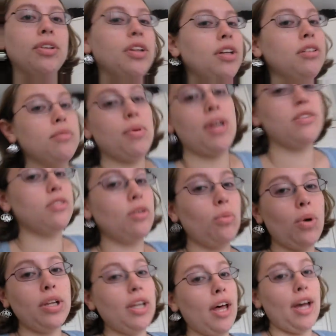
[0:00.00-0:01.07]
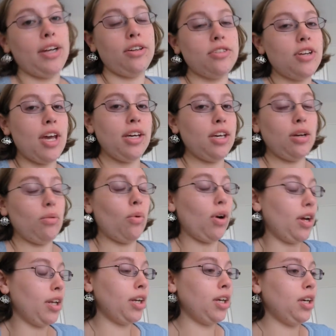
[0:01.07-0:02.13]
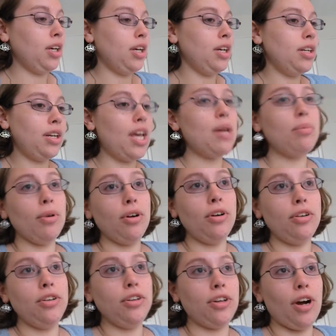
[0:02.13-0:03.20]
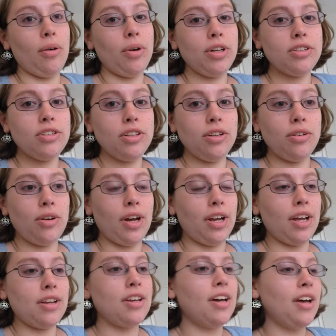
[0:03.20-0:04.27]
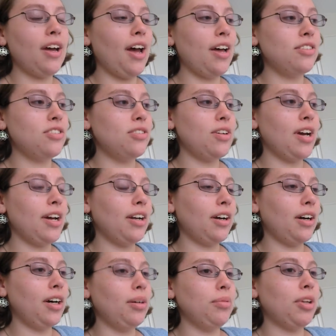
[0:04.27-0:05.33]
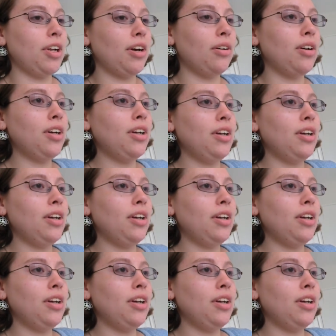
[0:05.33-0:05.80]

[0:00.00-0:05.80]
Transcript: It really depends on what line you're taking, what neighborhood you're going to, and as, as you get, um, you know,